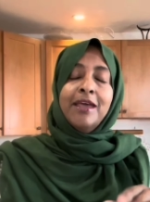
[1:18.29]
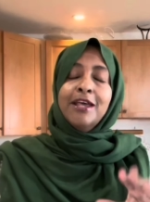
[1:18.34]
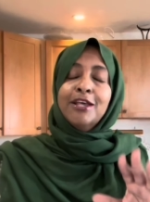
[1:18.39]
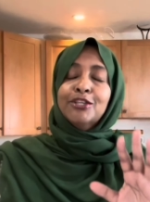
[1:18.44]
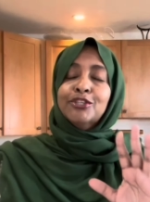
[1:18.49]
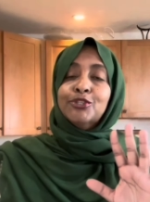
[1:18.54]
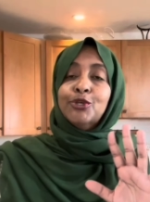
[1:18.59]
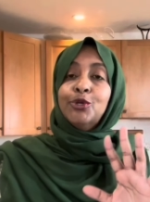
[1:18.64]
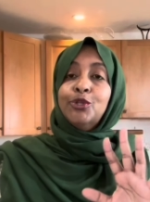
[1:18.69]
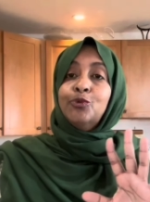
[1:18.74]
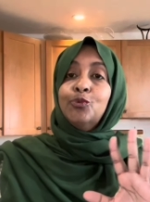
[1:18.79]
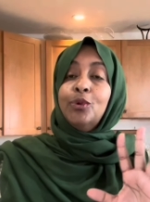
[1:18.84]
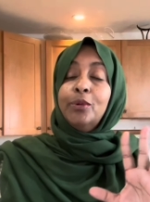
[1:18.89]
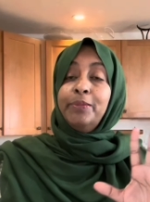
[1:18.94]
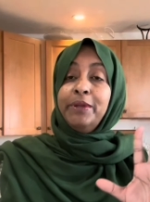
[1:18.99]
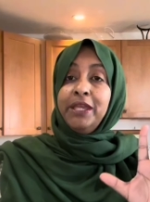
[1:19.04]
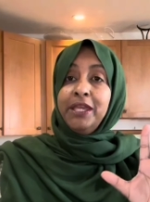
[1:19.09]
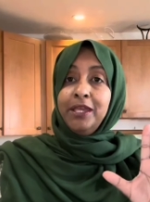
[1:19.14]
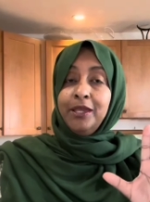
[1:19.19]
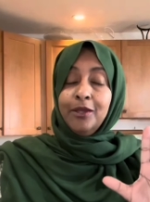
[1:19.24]
So it will
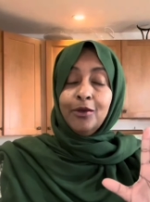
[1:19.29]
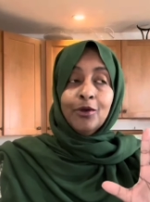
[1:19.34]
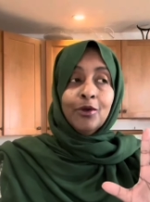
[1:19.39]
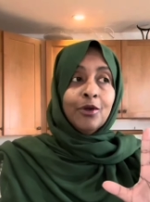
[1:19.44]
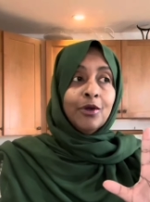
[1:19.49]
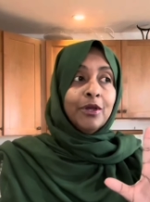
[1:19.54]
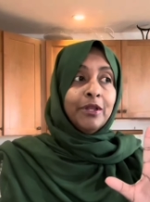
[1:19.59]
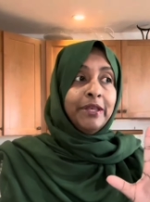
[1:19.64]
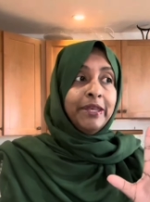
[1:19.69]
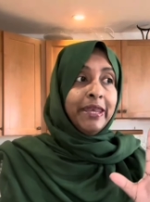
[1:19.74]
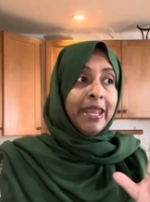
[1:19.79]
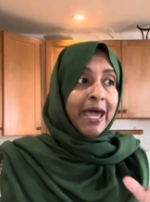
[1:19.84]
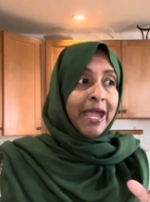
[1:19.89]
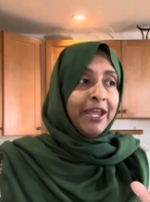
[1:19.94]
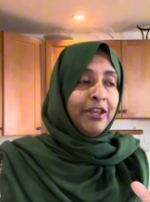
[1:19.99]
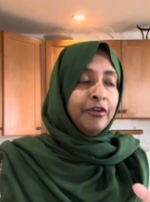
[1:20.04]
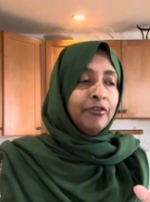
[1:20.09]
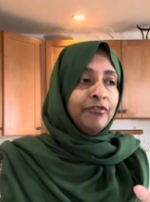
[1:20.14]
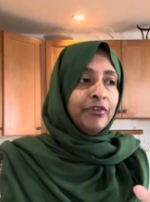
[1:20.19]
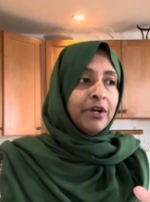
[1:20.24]
be
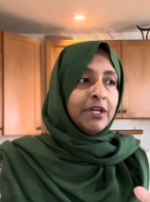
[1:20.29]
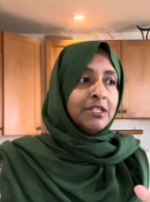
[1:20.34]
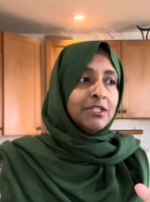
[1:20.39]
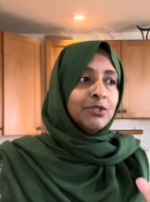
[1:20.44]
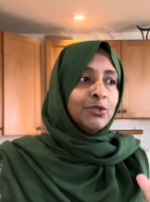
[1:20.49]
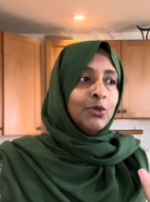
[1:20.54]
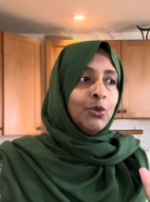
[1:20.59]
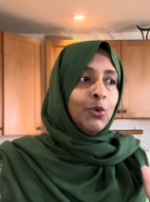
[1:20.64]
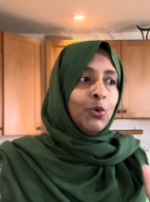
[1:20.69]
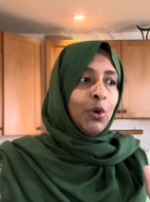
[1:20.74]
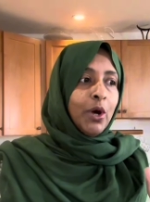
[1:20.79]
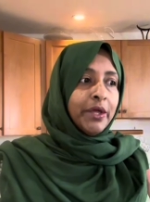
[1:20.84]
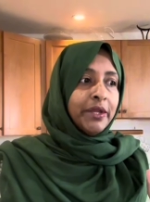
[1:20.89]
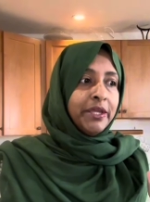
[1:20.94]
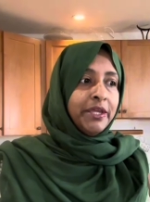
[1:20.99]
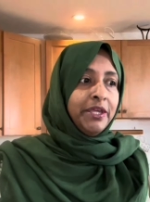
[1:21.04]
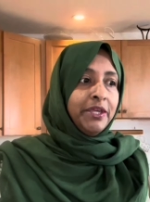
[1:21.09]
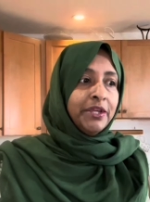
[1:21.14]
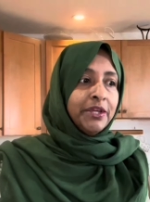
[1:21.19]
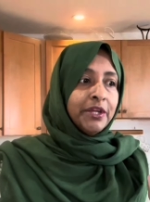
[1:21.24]
9 of us who are
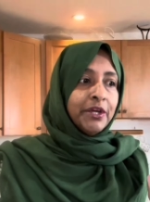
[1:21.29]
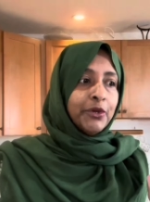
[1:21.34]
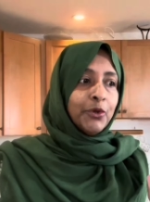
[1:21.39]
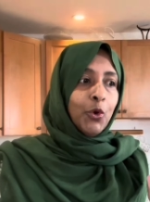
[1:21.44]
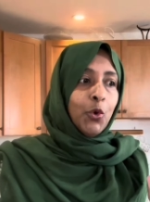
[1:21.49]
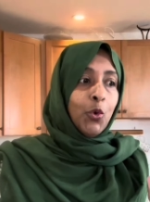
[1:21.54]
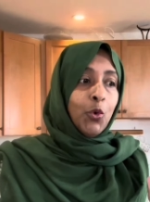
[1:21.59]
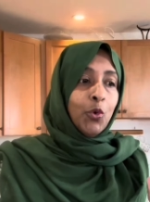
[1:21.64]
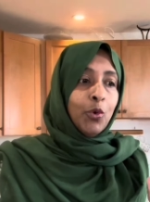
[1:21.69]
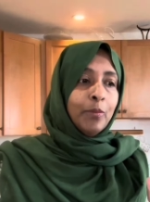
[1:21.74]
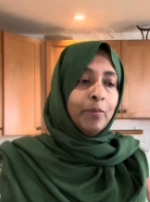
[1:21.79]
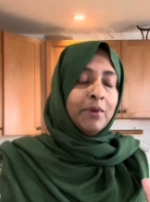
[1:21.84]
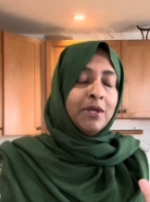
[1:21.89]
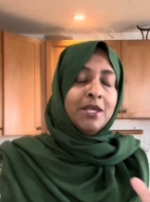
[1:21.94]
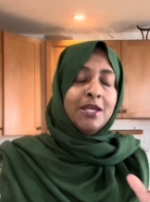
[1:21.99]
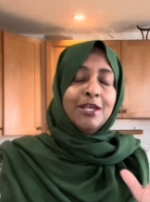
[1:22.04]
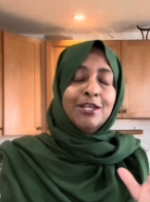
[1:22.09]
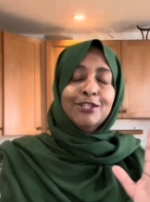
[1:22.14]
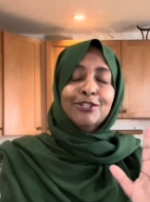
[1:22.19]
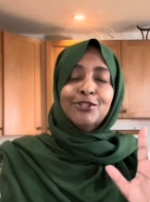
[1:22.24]
eating at home.
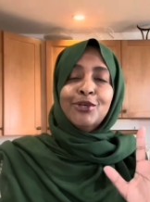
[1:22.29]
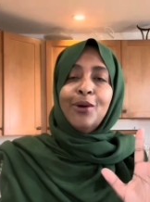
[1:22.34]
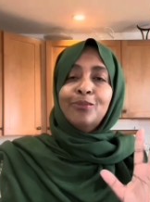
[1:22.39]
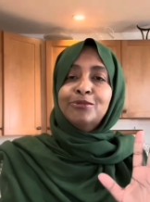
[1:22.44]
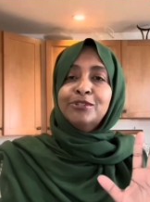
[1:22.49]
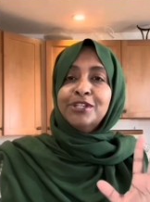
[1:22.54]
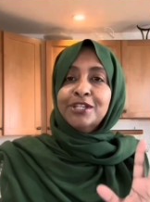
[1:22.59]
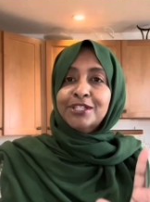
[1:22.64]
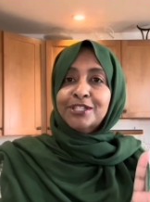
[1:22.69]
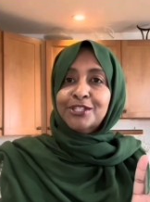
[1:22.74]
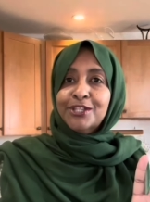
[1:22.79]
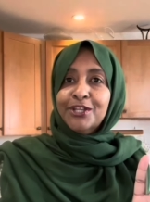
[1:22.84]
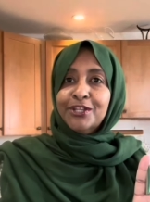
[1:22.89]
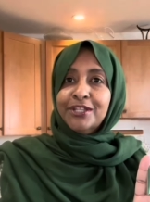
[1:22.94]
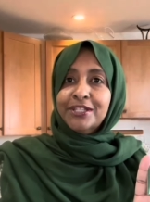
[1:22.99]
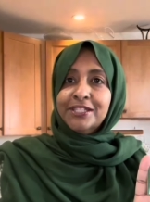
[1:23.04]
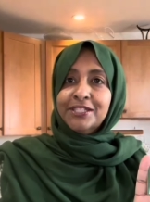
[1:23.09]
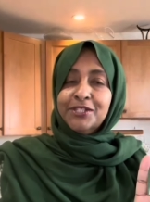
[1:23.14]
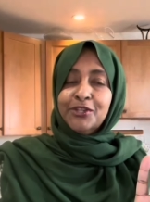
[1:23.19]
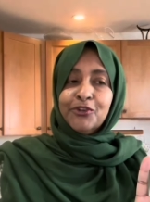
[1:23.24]
So I'm just gonna
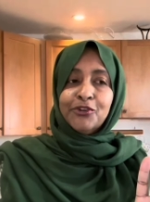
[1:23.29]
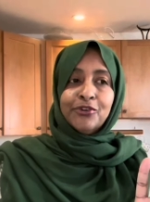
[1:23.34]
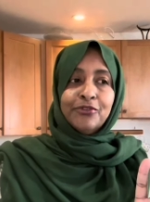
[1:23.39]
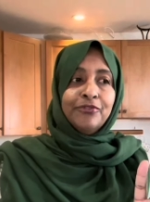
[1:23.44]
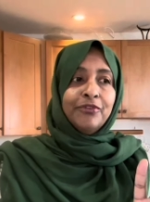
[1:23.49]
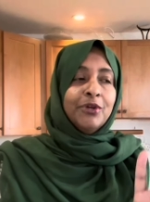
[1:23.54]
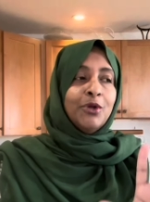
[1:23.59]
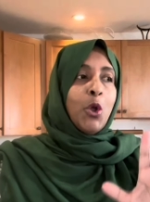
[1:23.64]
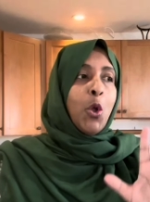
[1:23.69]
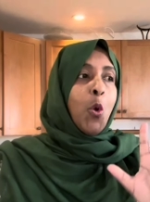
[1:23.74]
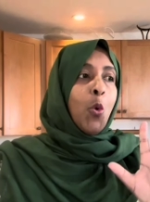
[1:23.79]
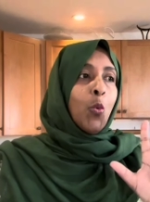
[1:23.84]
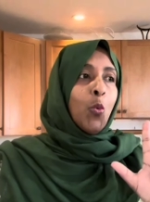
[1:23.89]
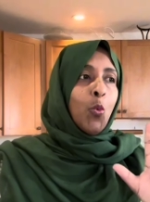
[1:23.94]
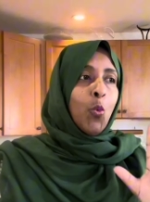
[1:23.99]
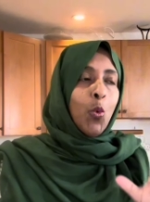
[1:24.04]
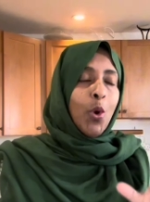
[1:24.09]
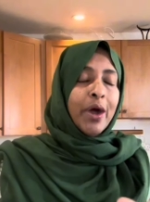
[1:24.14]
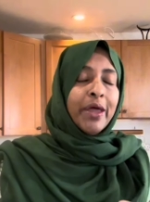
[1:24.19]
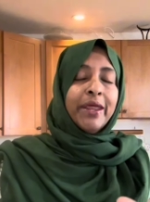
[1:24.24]
serve
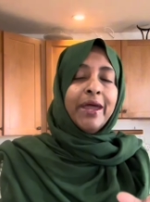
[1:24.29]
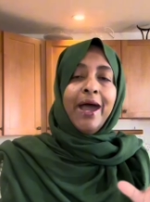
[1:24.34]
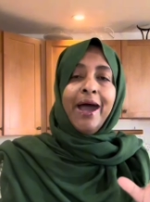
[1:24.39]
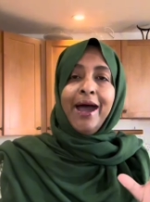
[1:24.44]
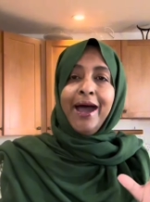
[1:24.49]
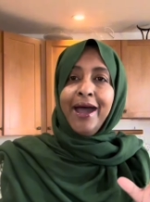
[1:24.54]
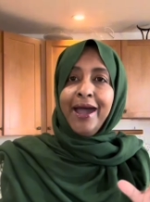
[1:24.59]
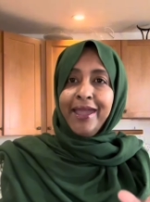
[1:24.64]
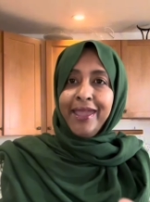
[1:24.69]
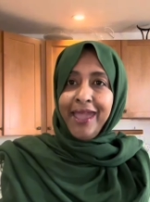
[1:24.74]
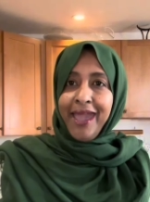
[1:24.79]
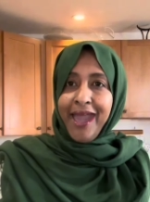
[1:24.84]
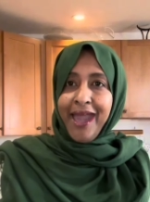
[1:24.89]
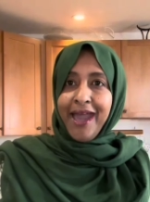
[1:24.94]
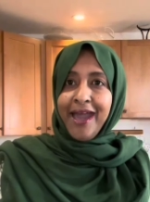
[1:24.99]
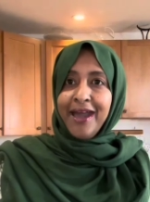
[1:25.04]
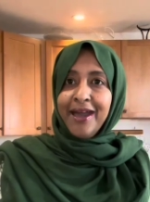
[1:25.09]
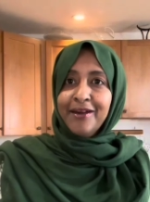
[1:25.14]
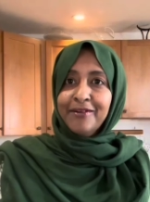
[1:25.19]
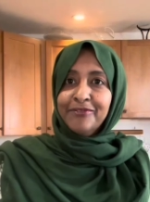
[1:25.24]
what I
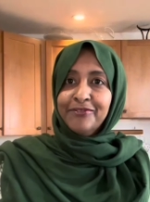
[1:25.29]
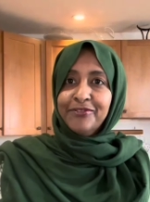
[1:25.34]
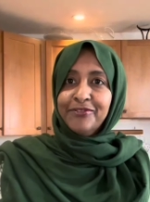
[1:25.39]
have.